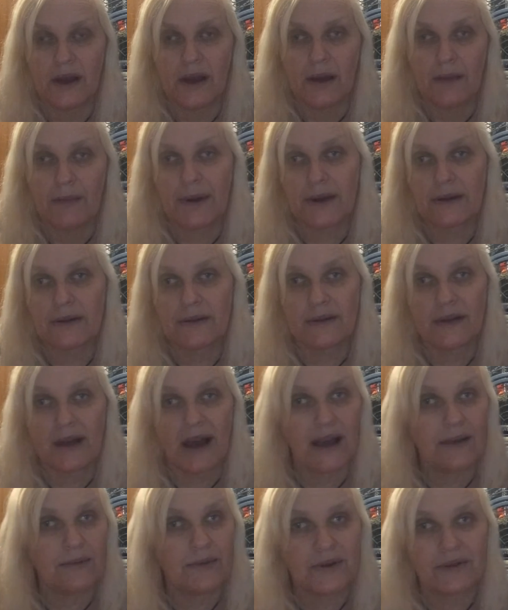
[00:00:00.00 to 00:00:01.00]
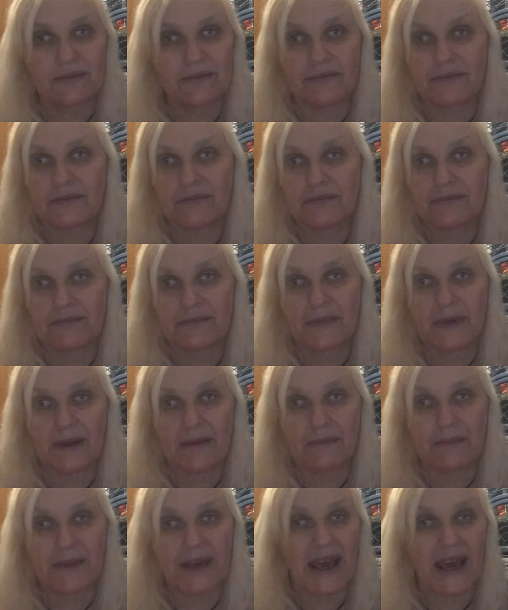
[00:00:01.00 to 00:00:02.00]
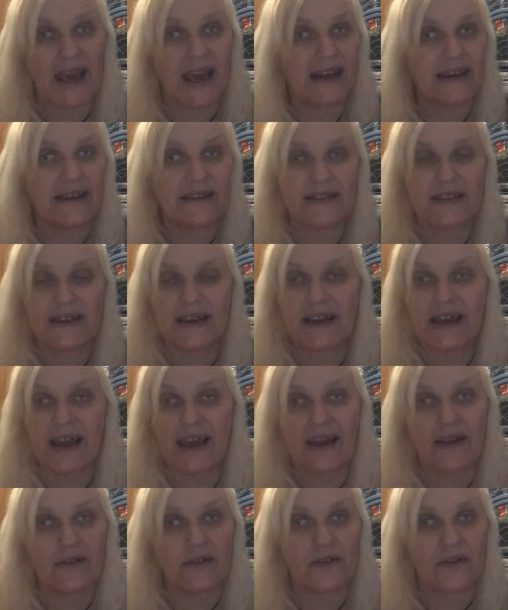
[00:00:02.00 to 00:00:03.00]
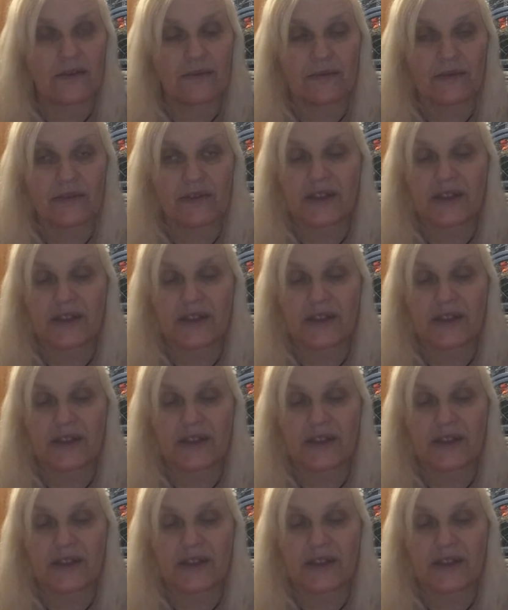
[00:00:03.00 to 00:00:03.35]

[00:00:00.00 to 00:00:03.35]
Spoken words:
But I wouldn't be anything else